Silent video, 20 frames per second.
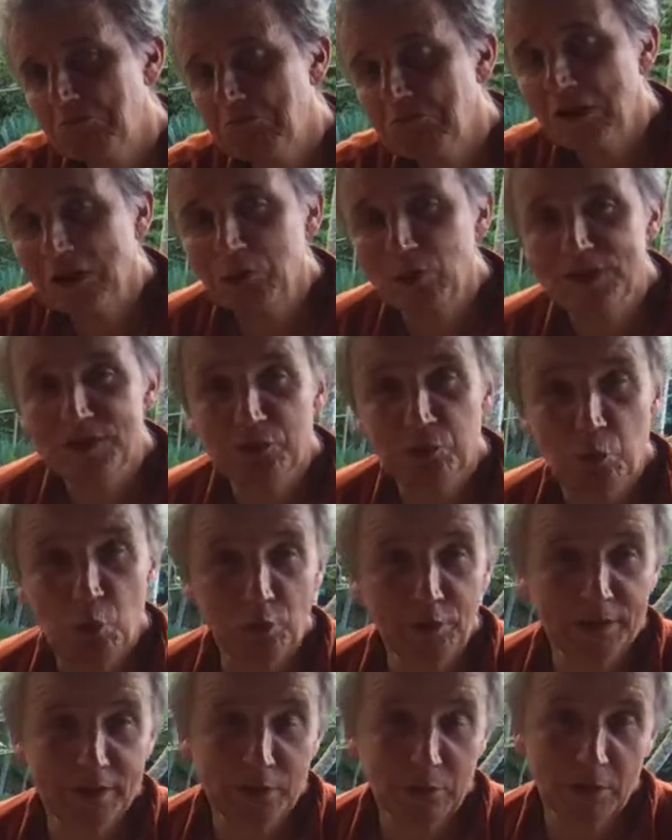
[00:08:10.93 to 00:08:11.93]
I wasn't
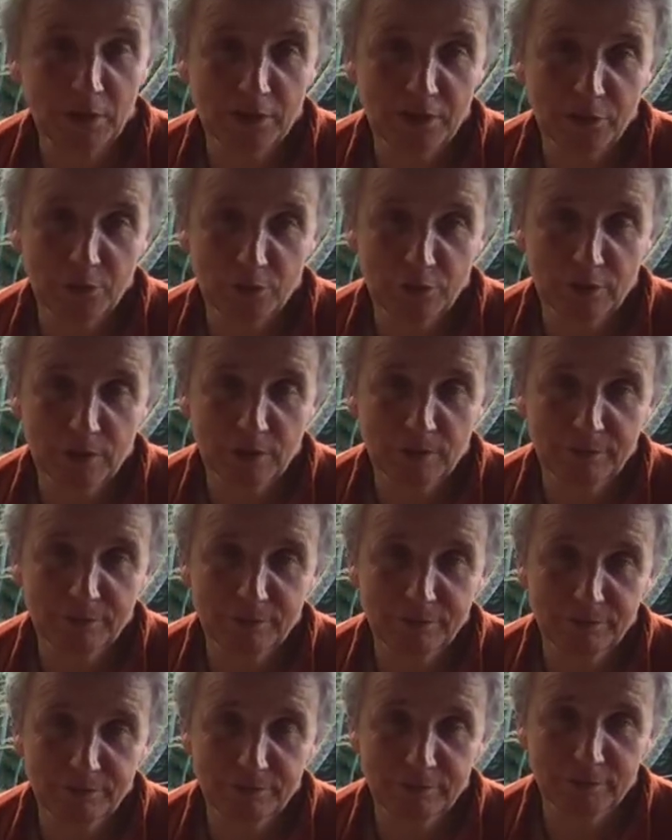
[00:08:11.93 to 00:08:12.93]
worried about the rhythm
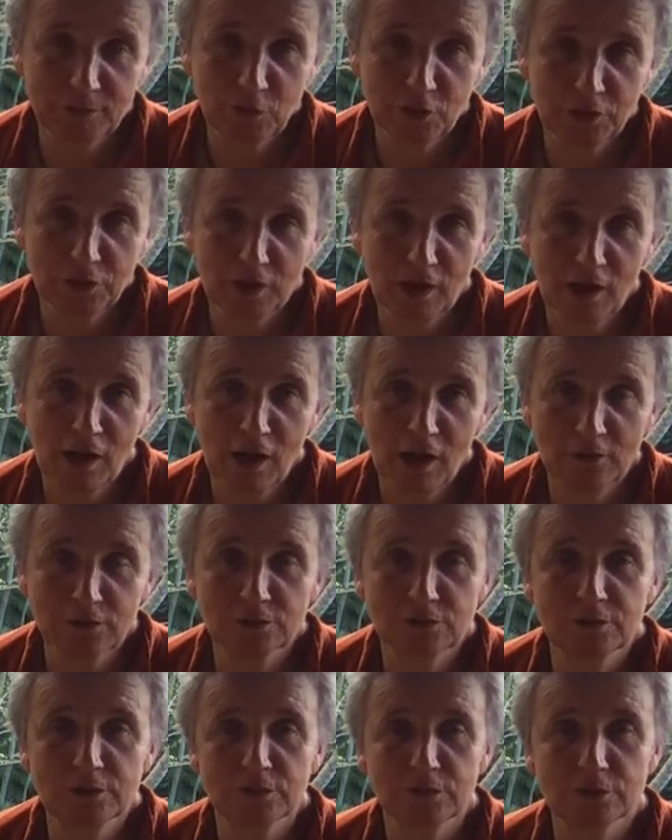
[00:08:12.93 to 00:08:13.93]
or the count.
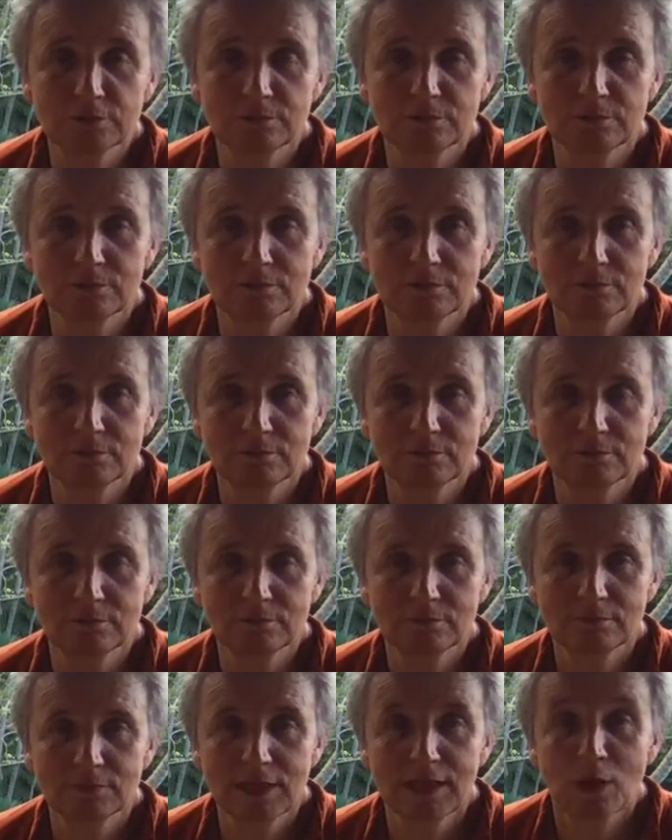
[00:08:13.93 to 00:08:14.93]

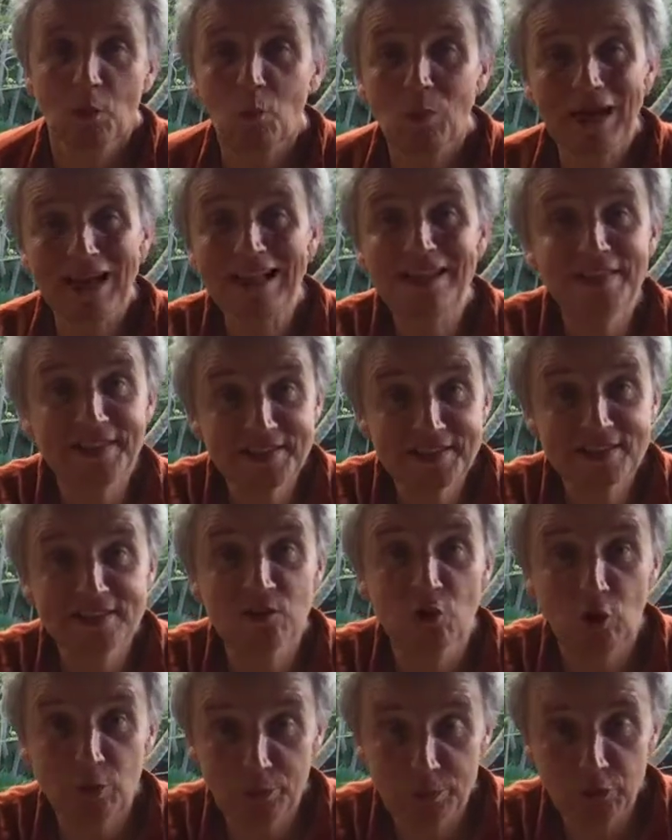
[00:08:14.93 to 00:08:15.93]
While this is
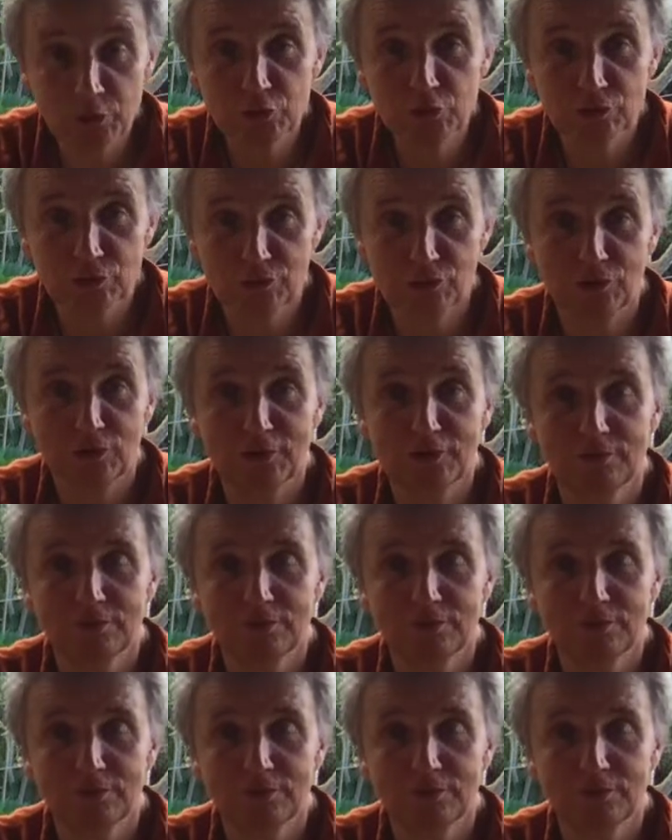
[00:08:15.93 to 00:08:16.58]
all beautiful,